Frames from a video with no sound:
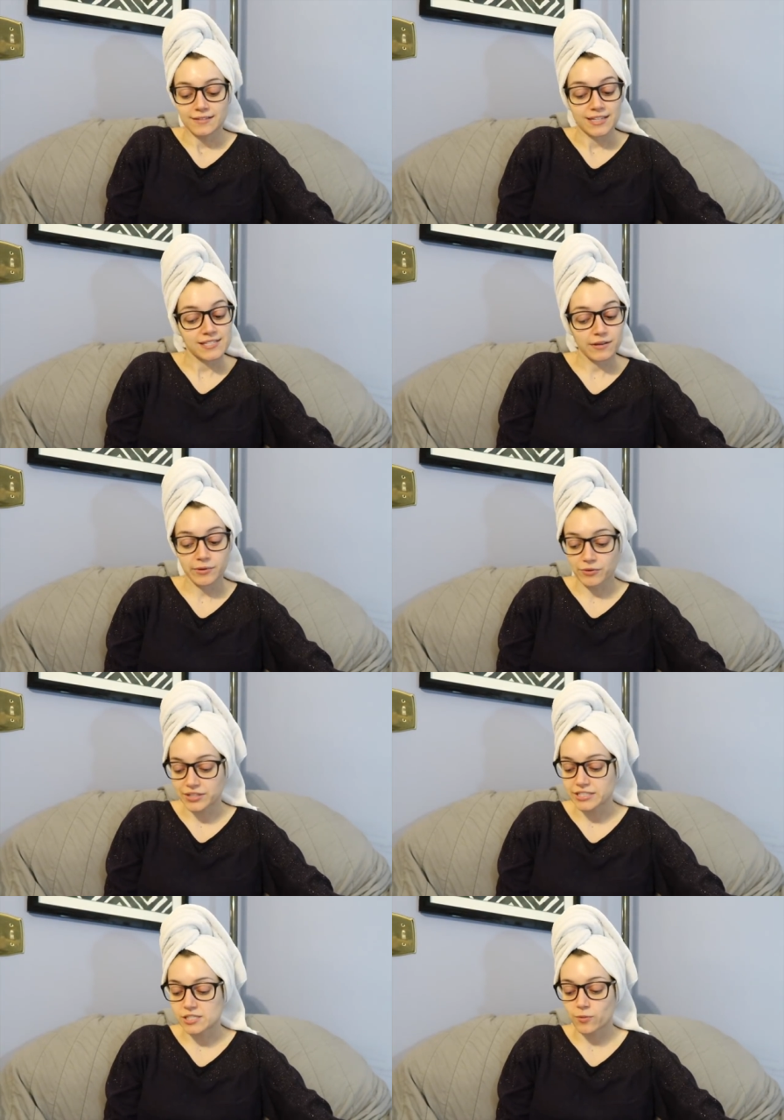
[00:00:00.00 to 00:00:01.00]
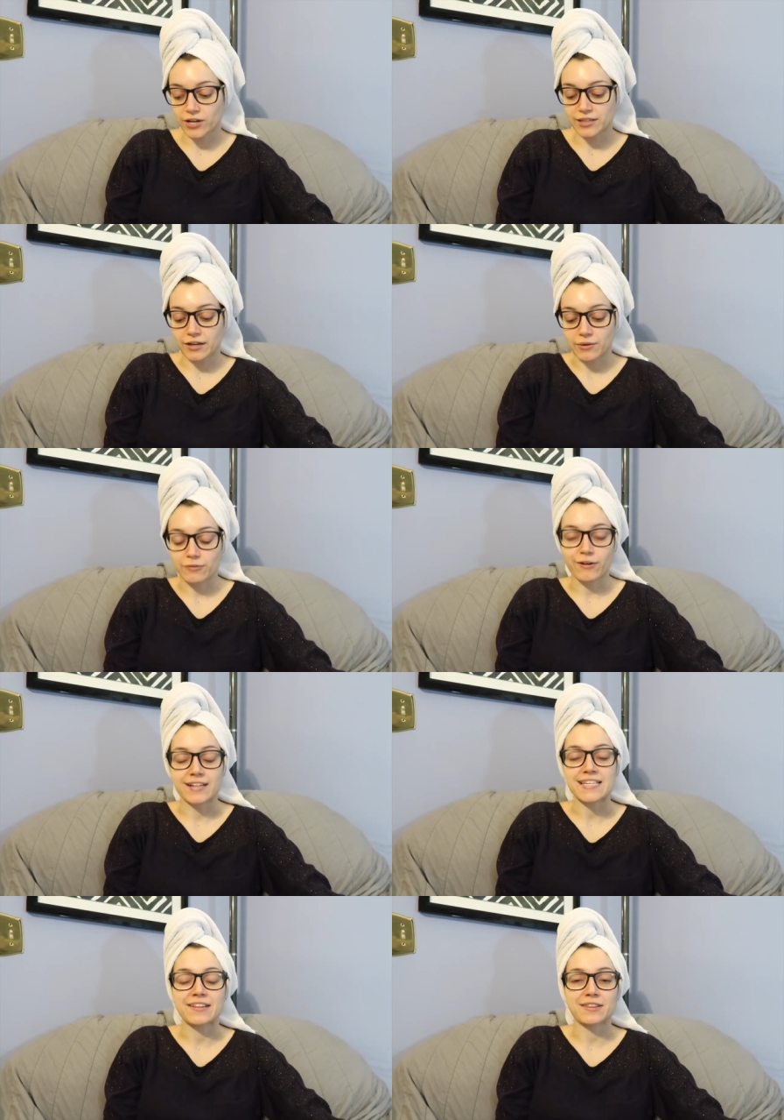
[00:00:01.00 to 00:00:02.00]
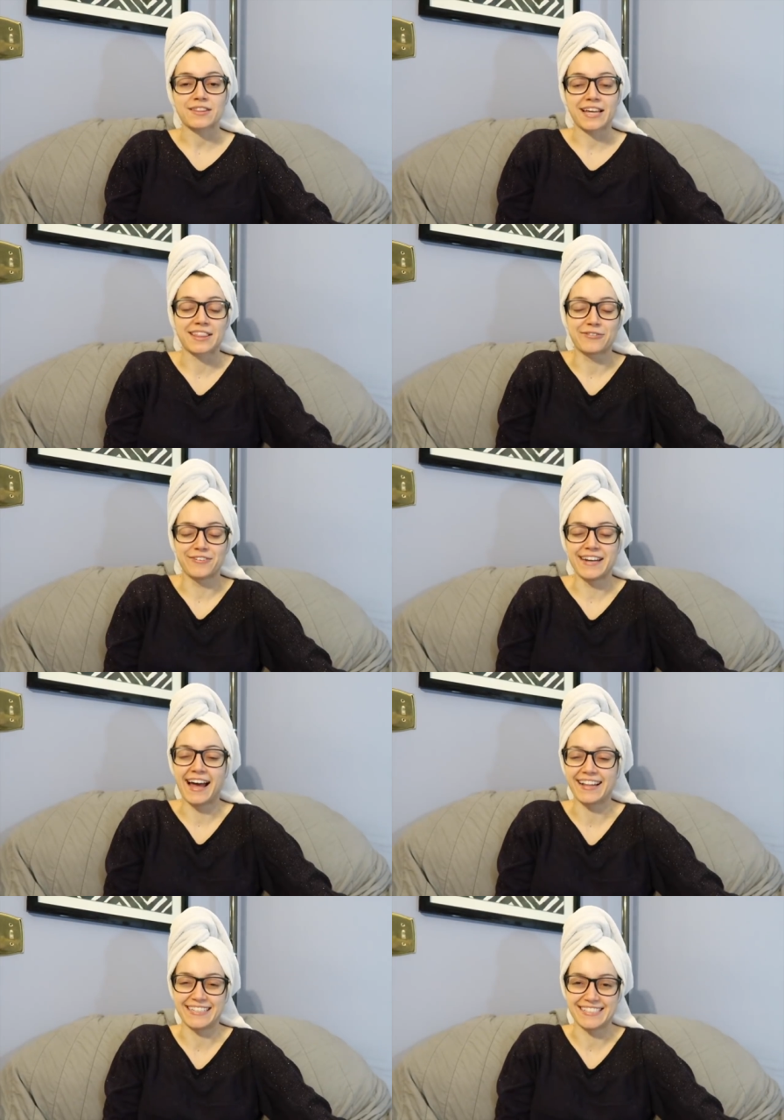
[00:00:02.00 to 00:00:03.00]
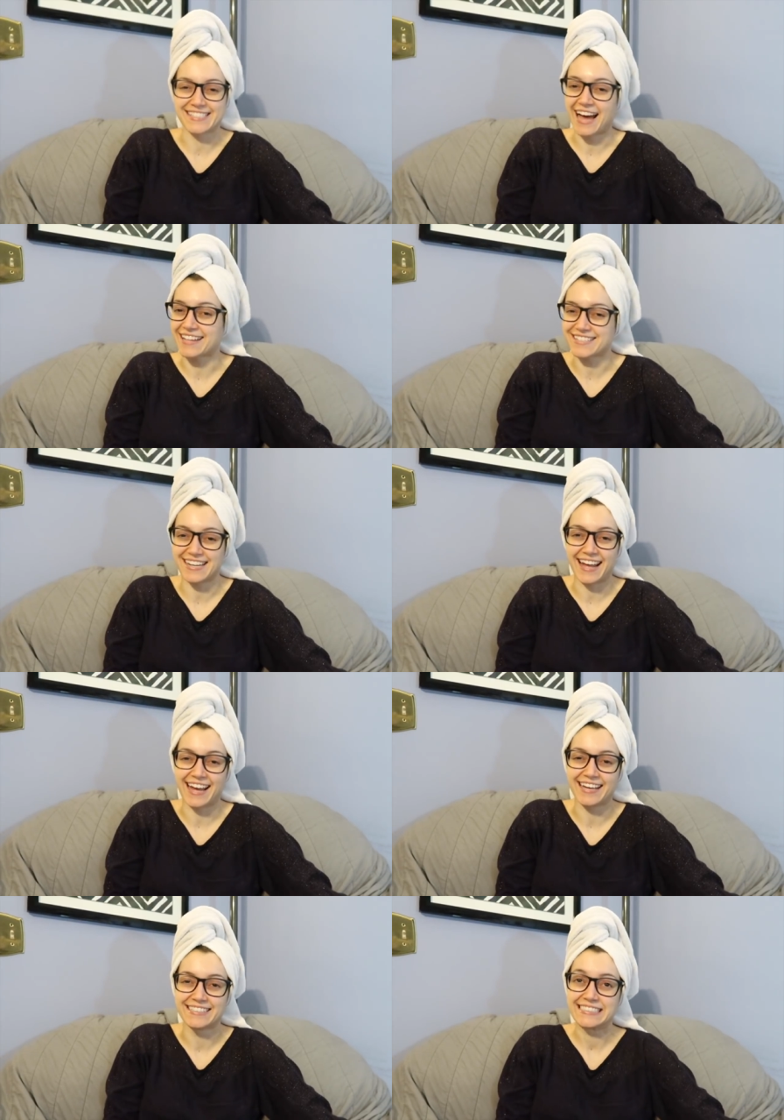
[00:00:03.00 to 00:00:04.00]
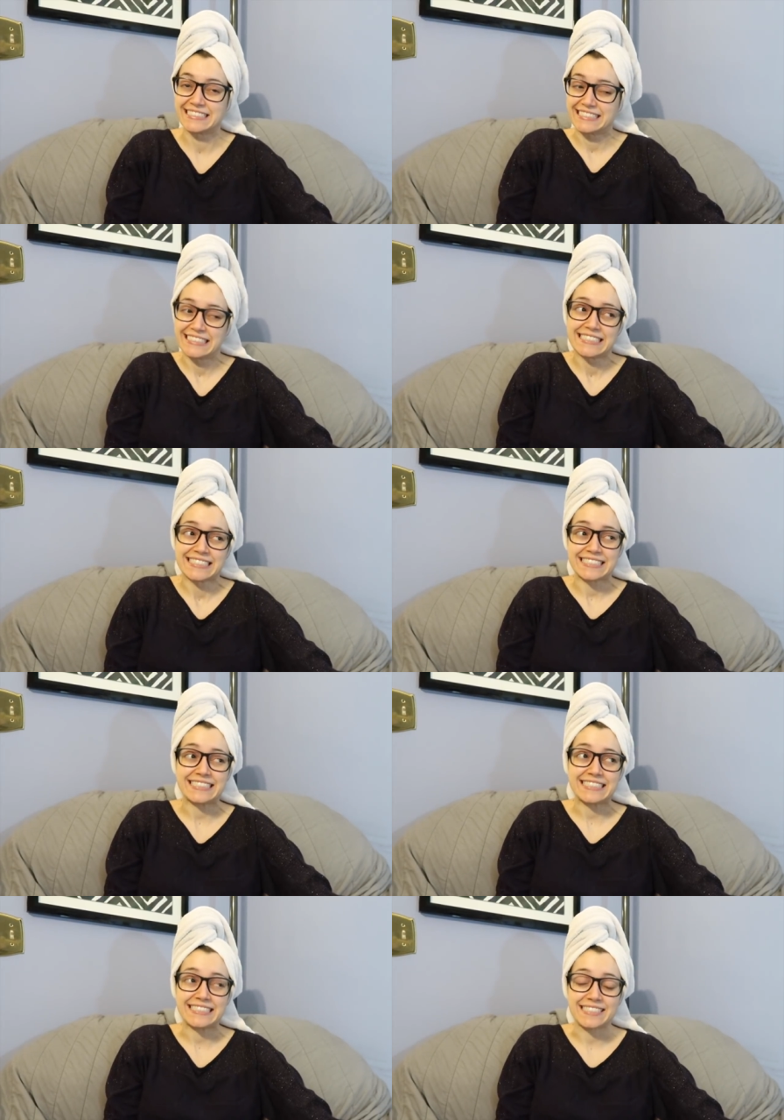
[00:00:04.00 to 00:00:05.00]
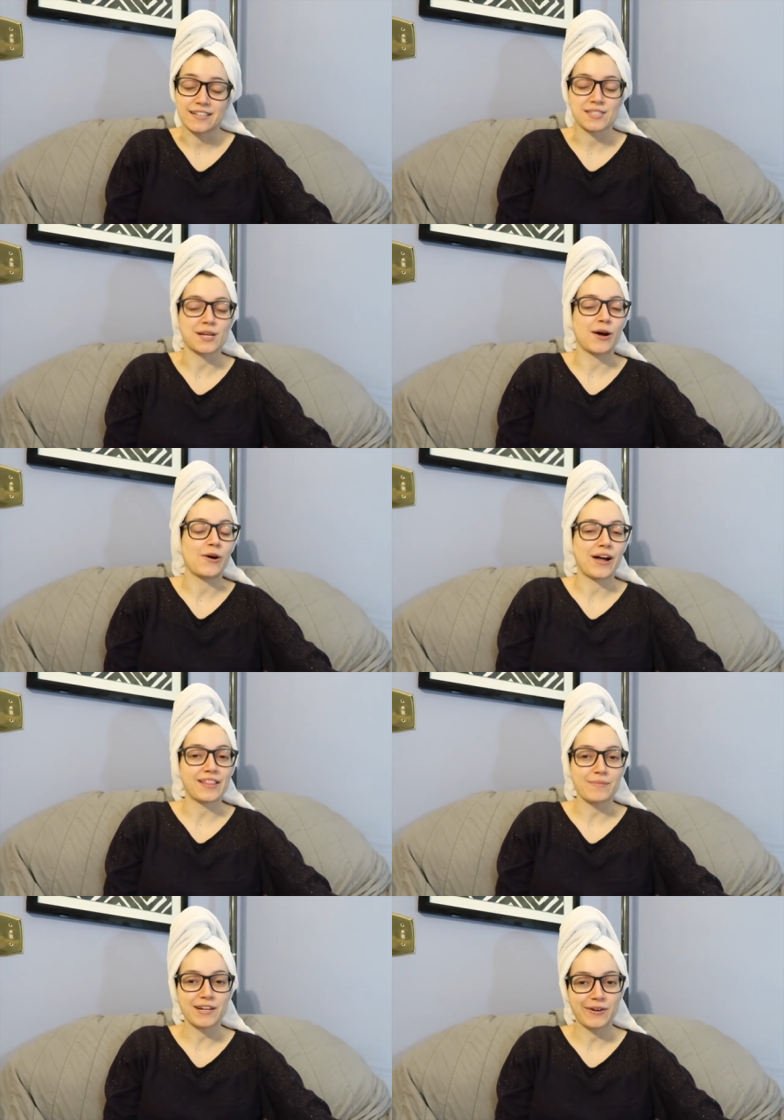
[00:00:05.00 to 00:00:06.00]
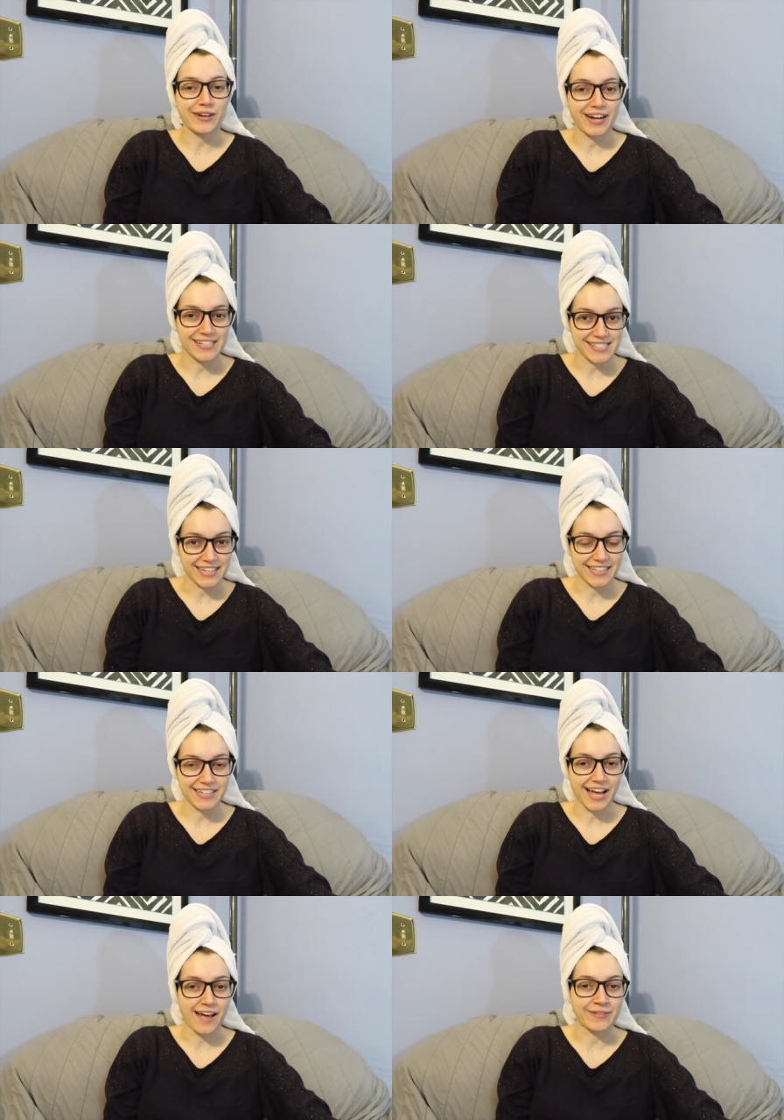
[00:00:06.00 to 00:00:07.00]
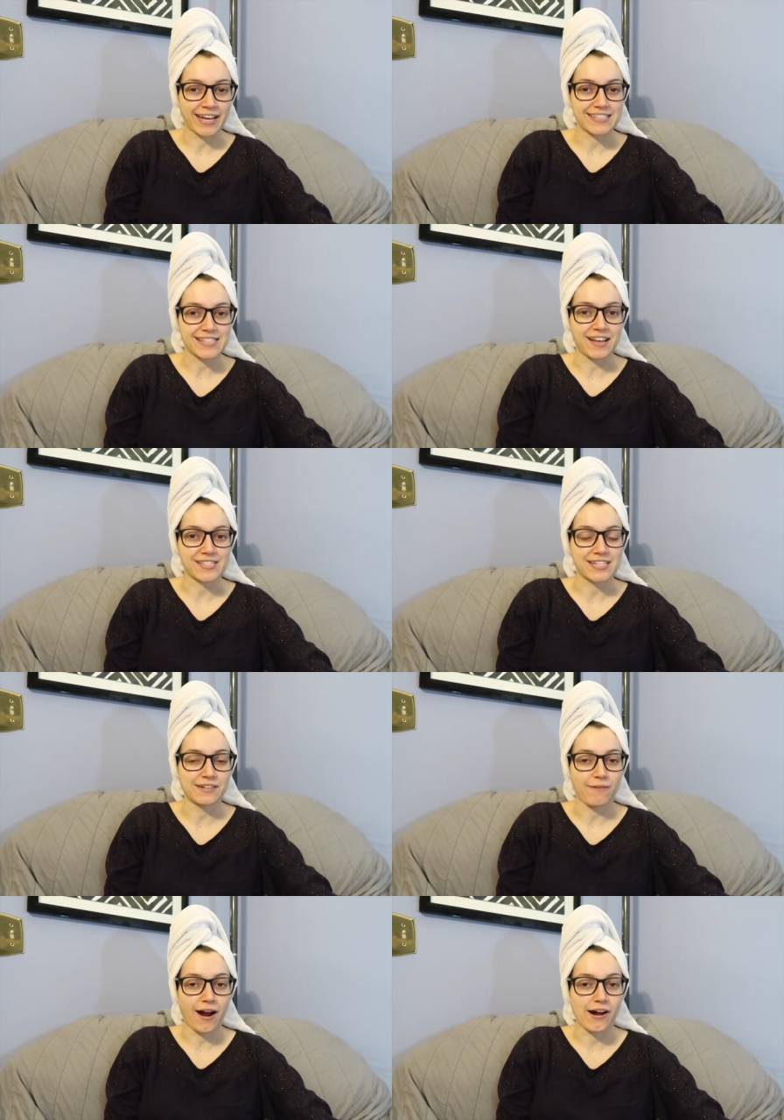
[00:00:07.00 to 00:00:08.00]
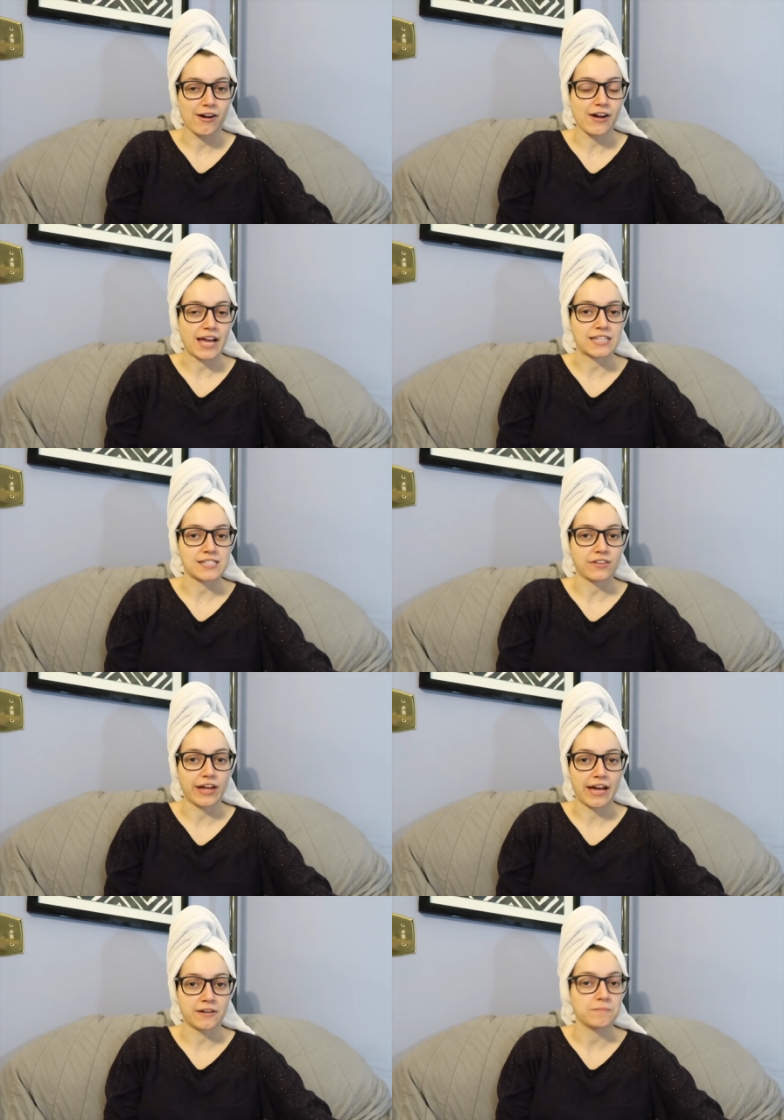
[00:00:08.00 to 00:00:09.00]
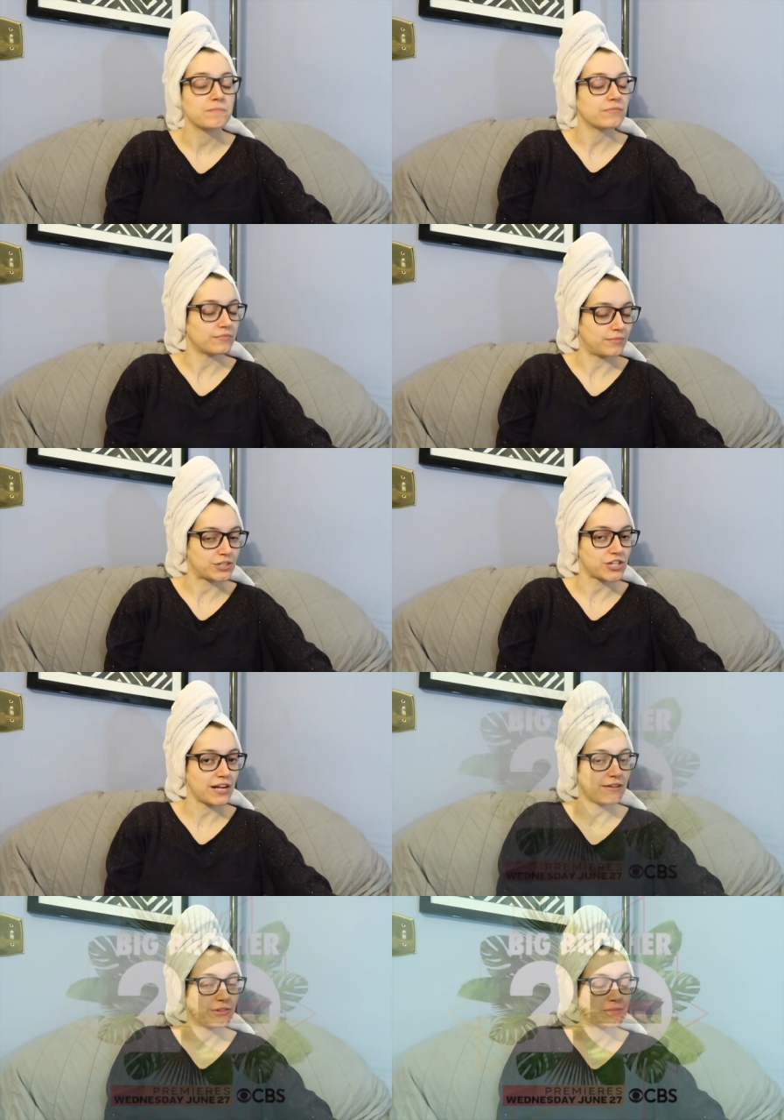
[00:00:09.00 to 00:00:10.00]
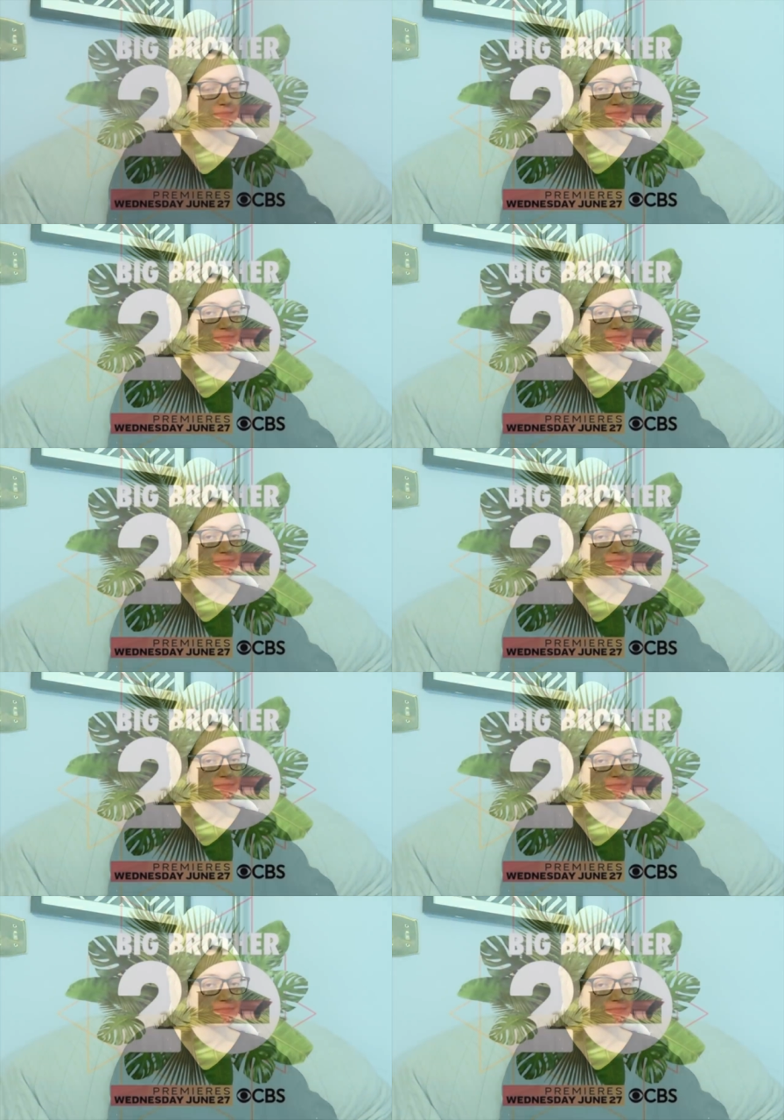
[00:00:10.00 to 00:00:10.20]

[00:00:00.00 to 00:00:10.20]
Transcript: He's going to be really disappointed, though, when he finds out that the finale is not today. Ugh. So let me know what you guys think in the comments. I'll see you tomorrow, and until then, much love.